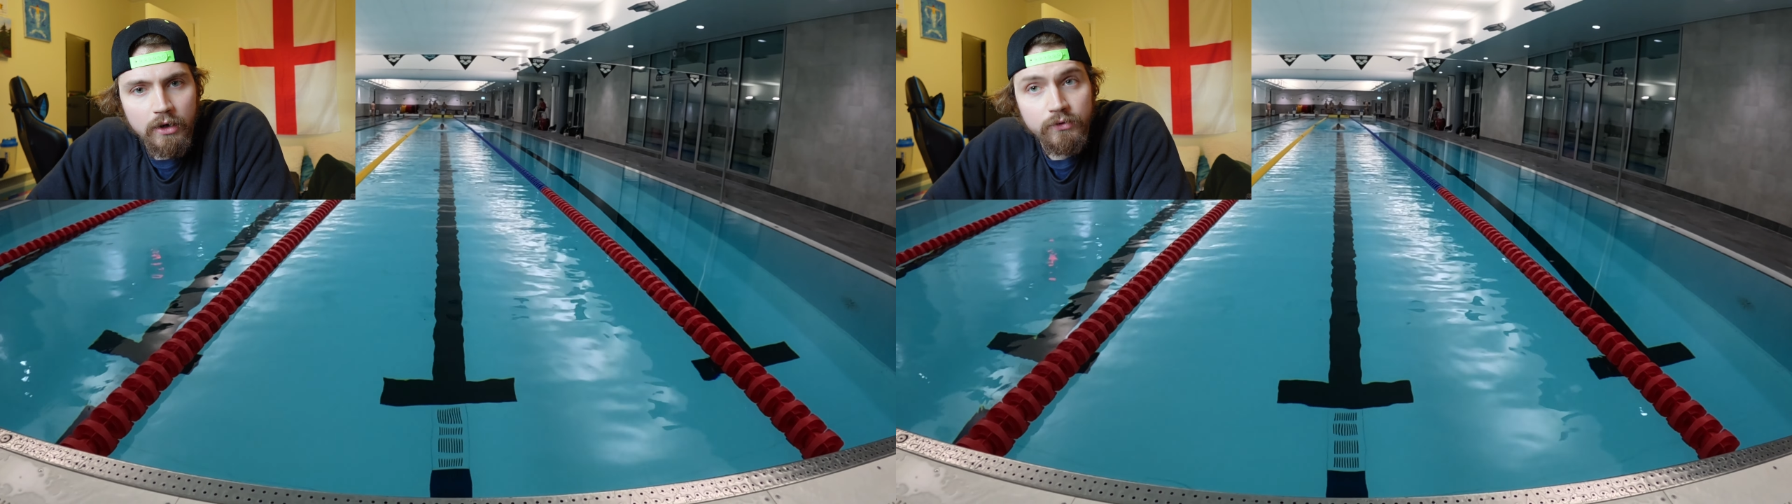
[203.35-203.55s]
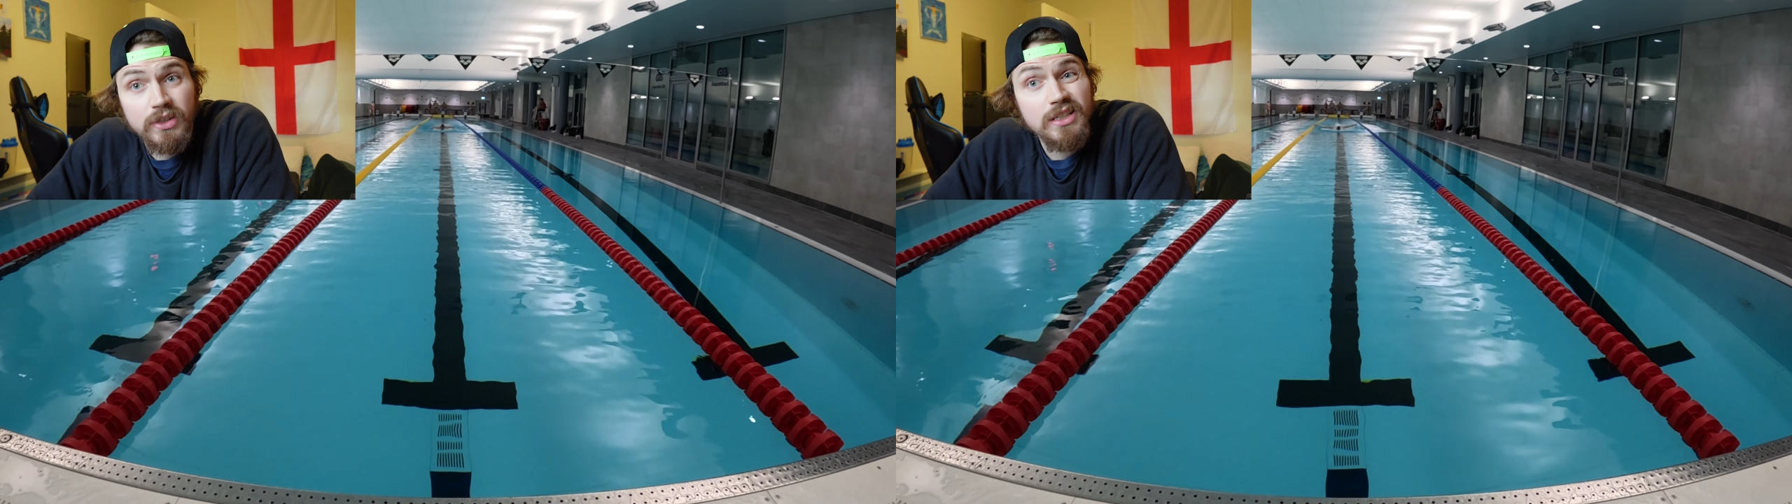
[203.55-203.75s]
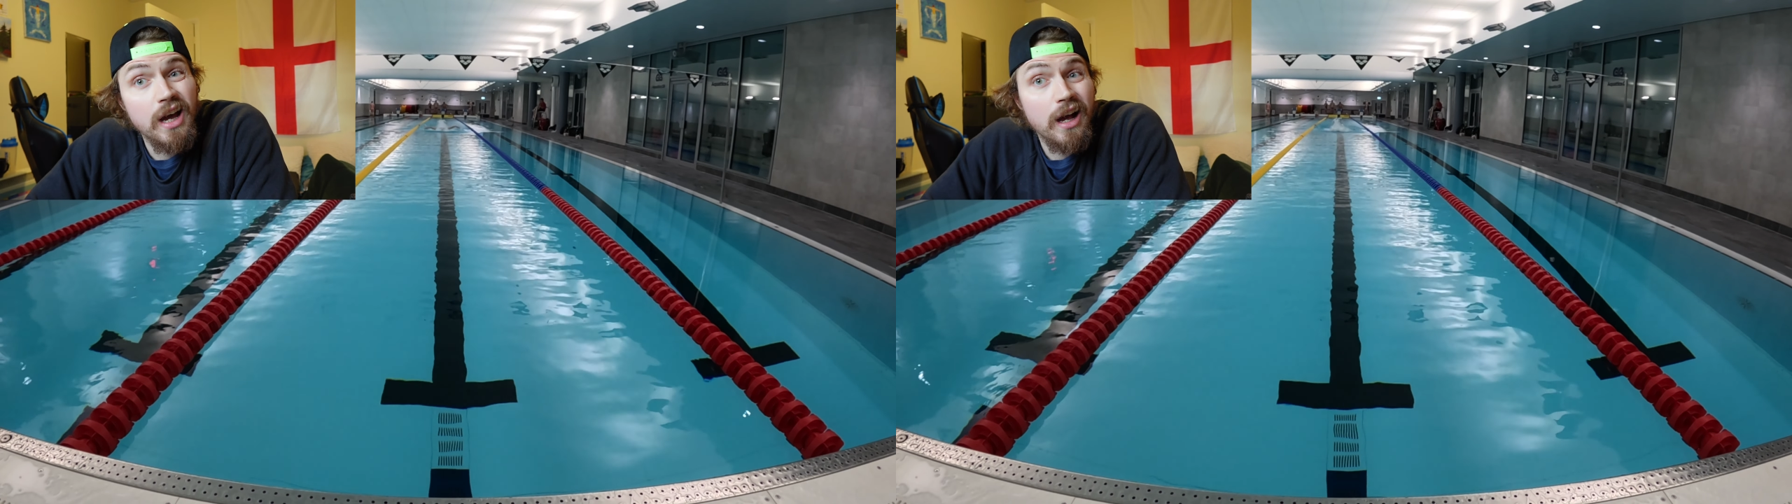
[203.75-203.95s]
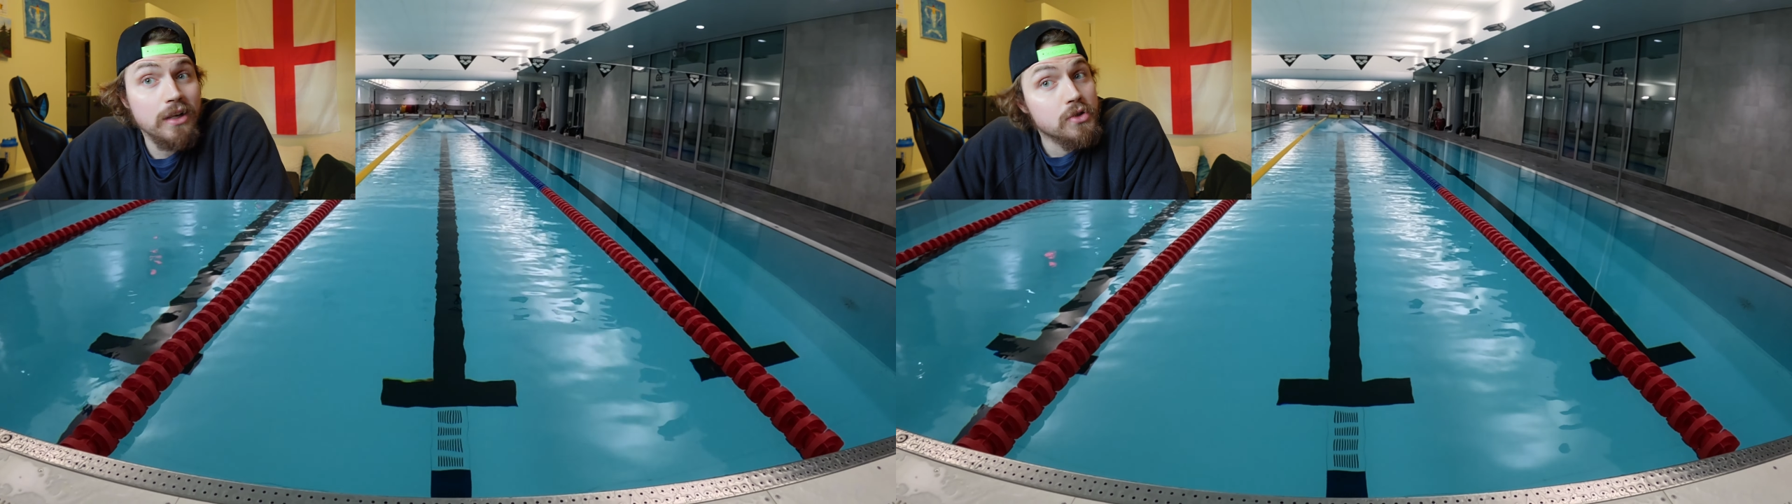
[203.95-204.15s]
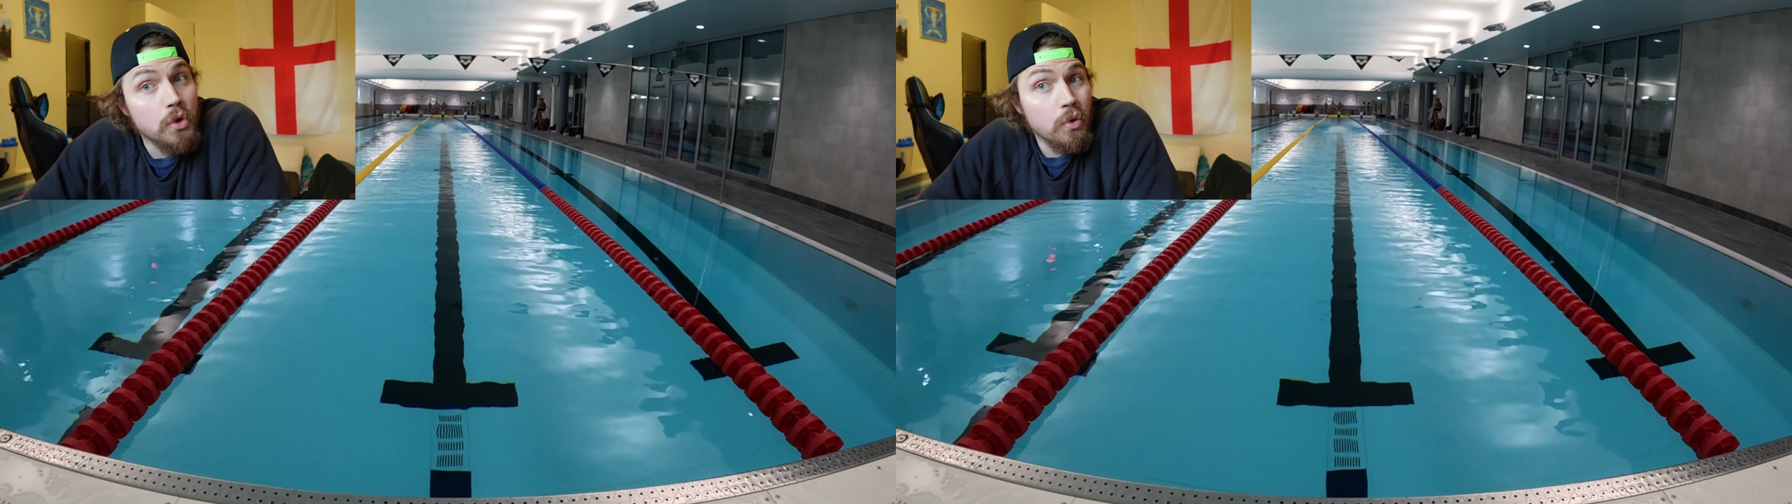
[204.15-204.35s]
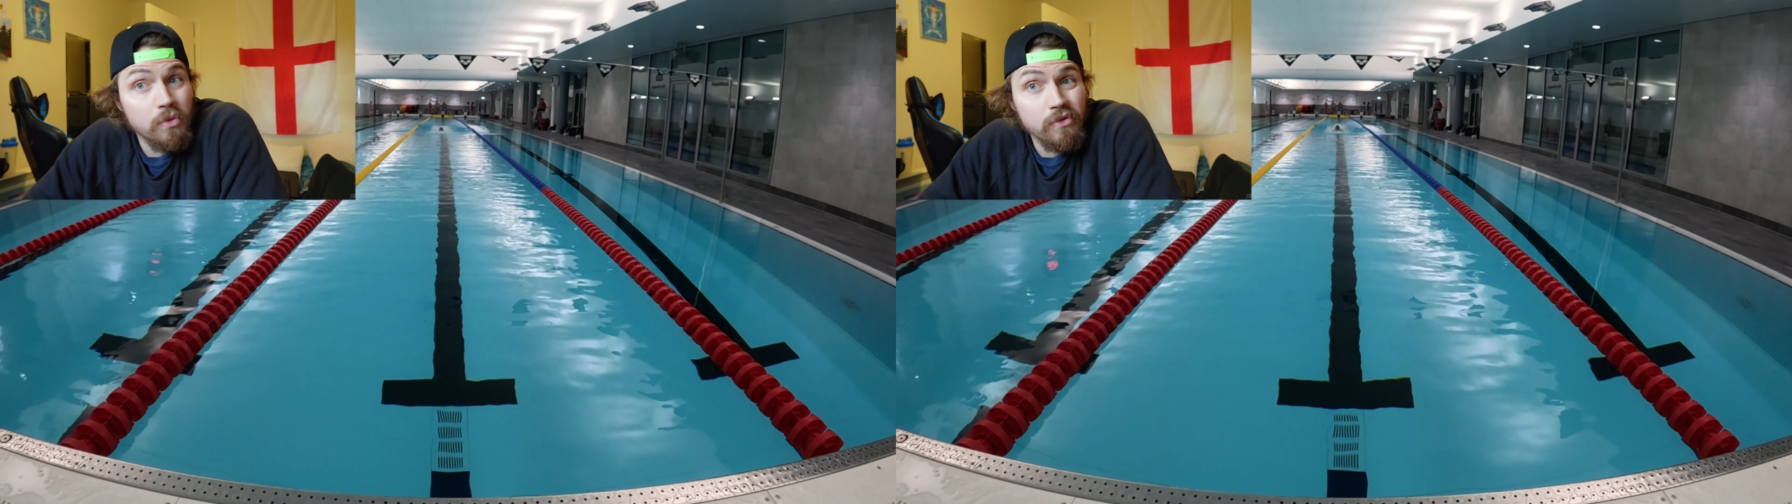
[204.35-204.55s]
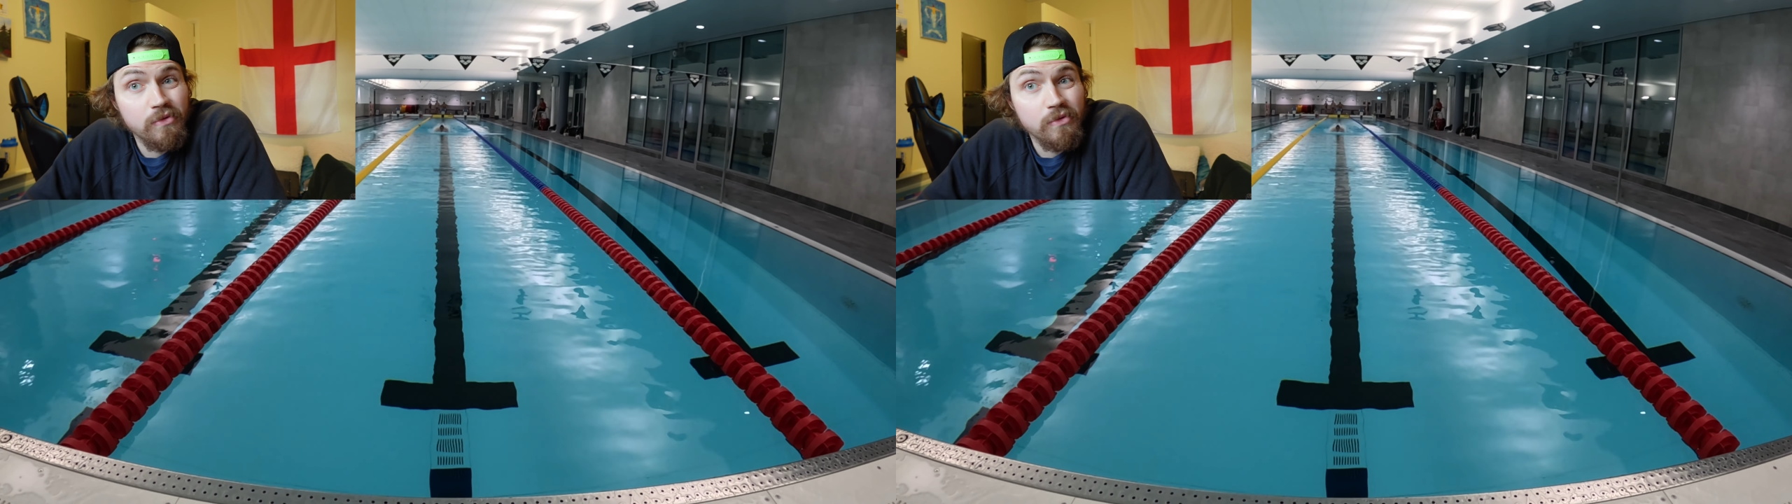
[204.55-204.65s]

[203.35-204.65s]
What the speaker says: off the start, so